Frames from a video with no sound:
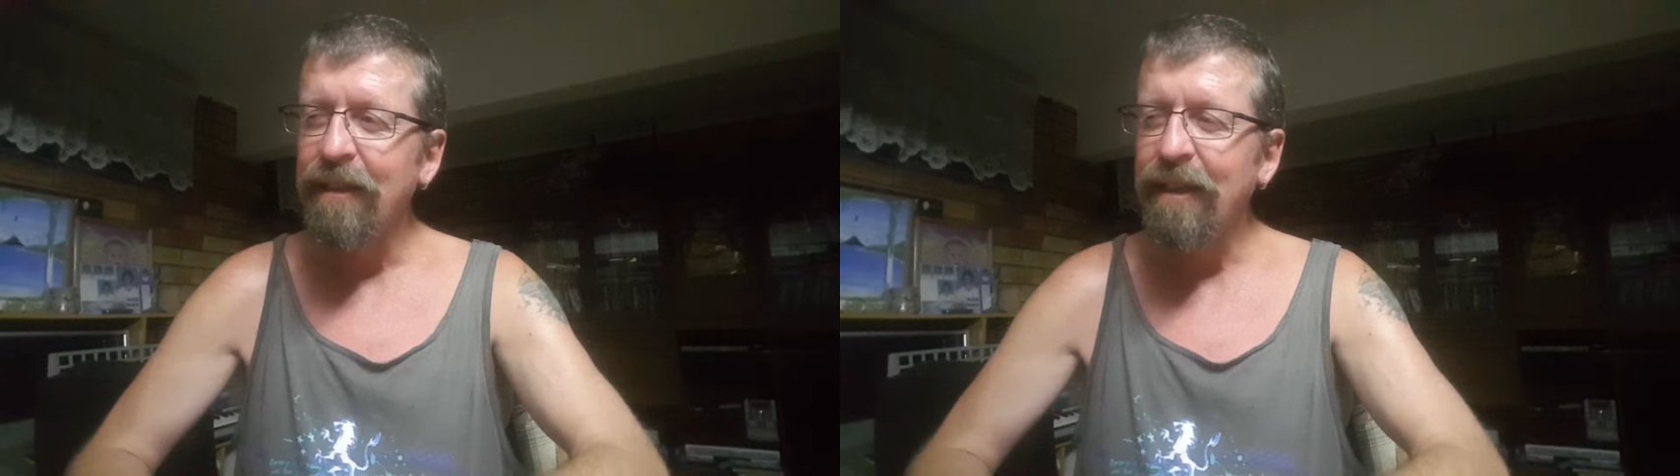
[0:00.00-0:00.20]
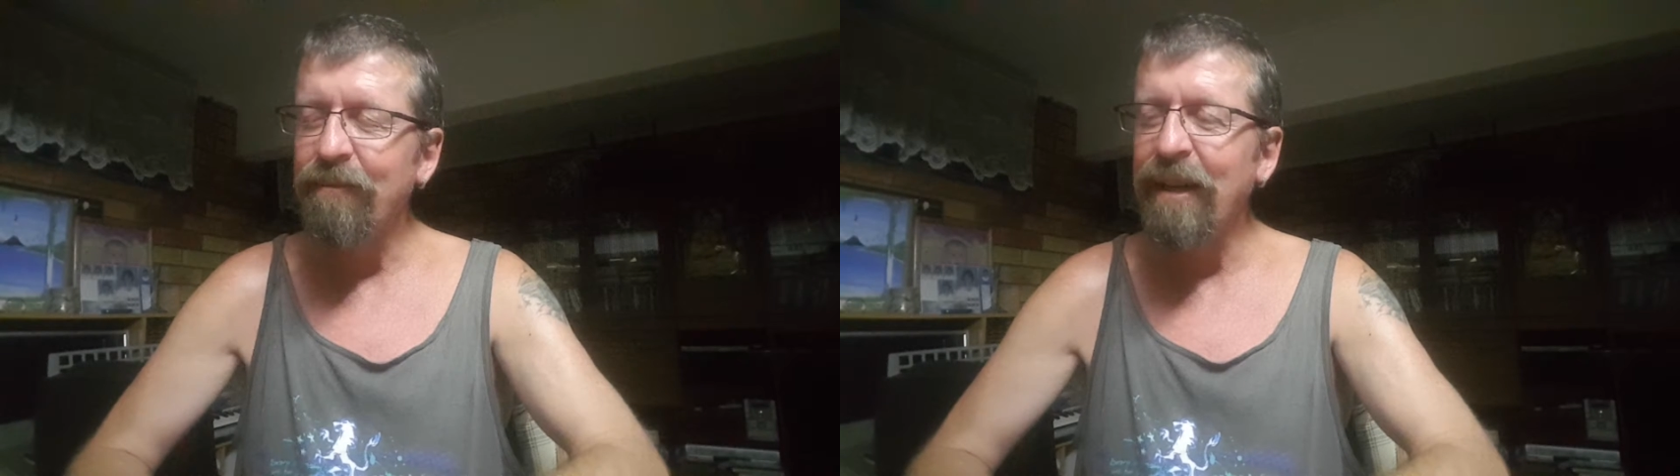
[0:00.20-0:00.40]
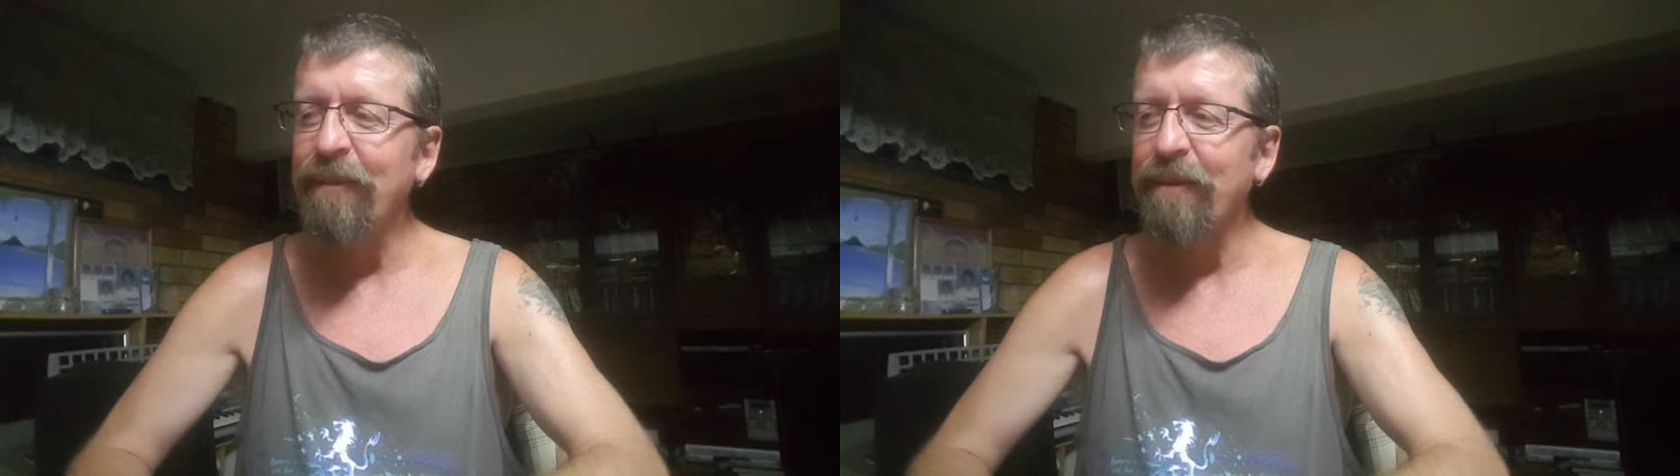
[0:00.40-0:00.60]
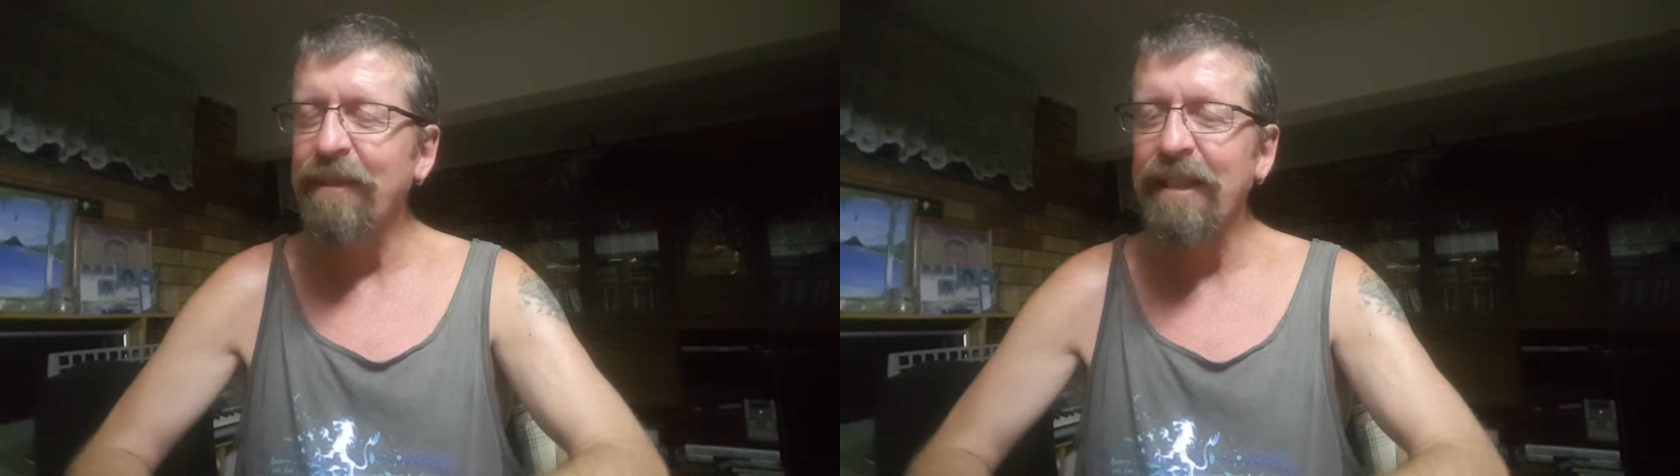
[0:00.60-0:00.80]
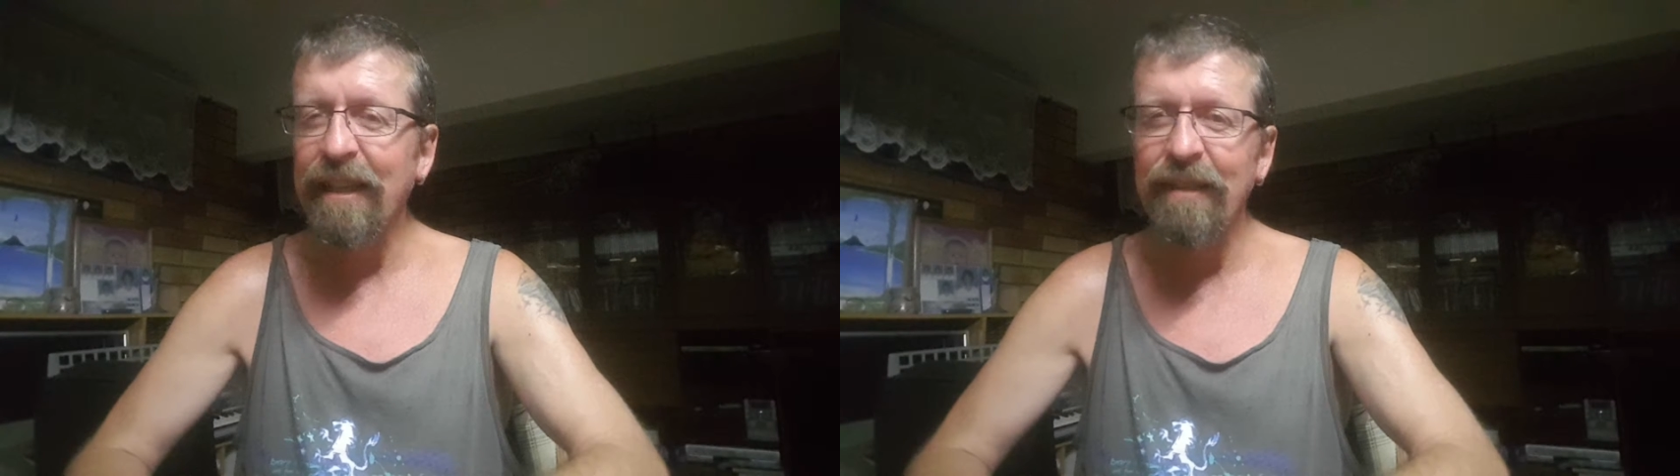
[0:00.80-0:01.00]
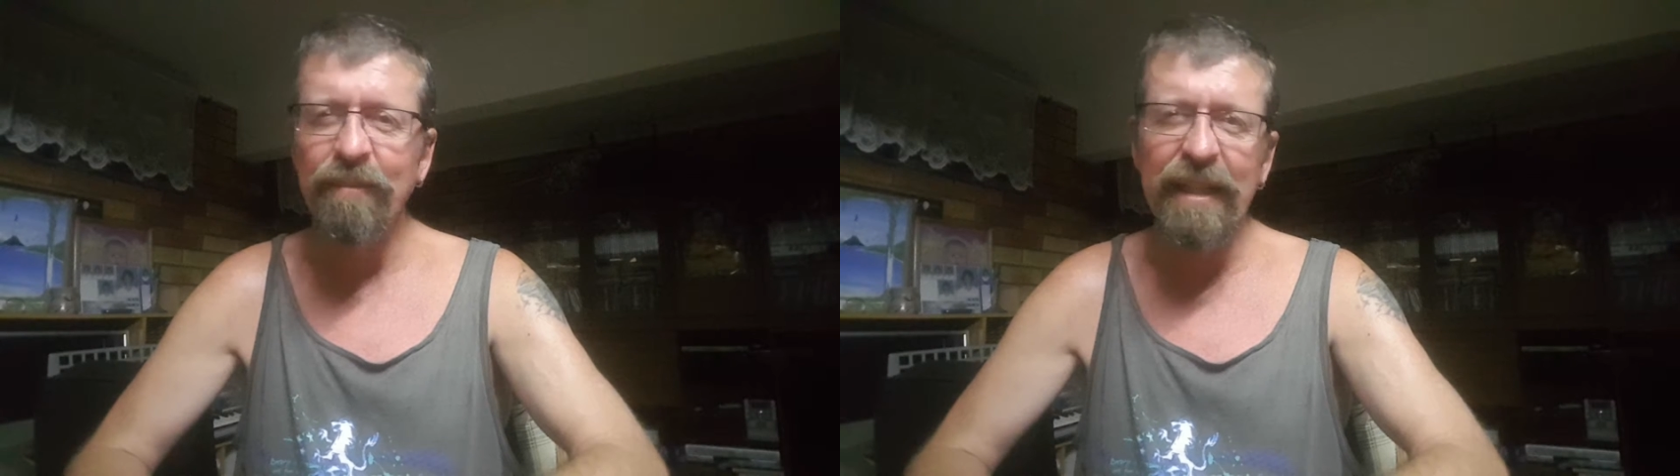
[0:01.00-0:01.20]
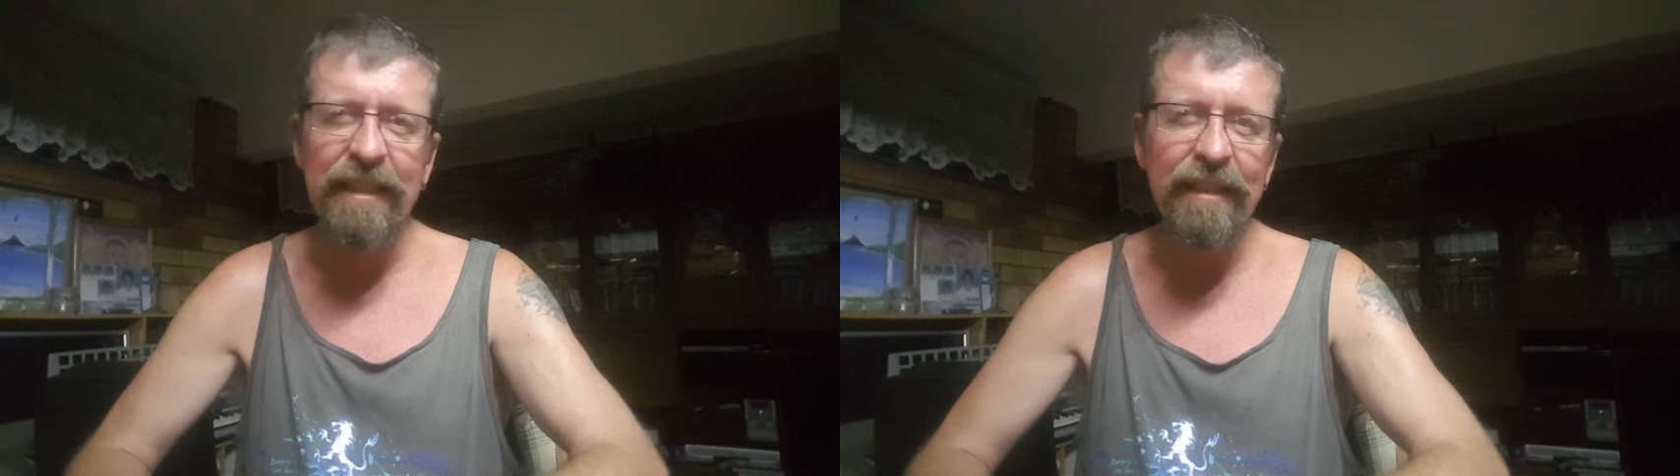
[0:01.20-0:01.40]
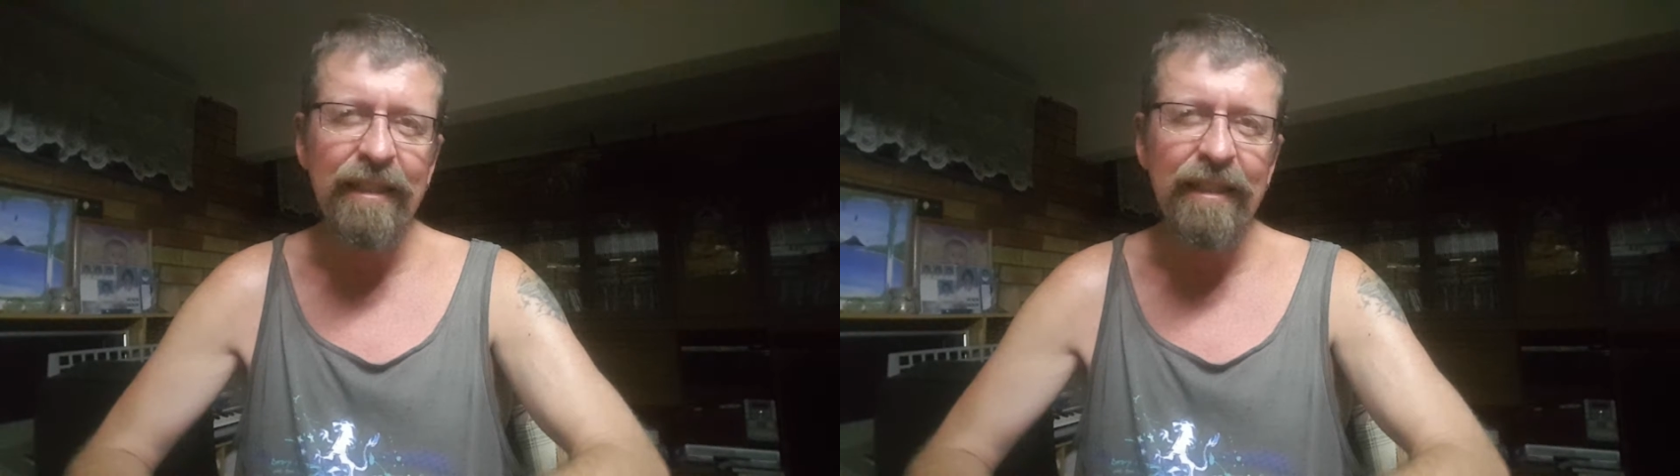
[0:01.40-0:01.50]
And maybe I'm just going to mention